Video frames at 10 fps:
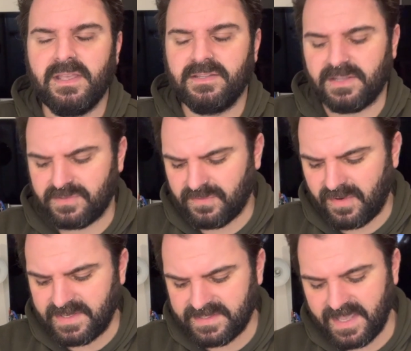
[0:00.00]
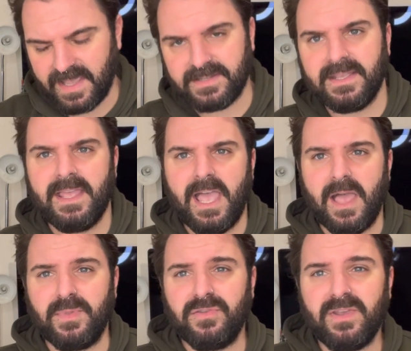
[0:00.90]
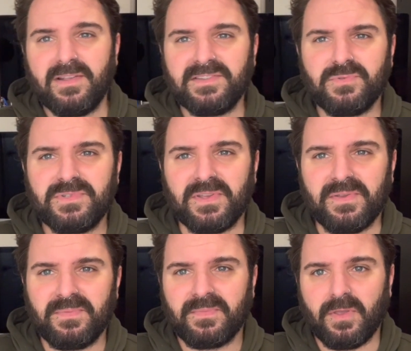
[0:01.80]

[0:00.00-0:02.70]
So it's all very sad. But you realise also,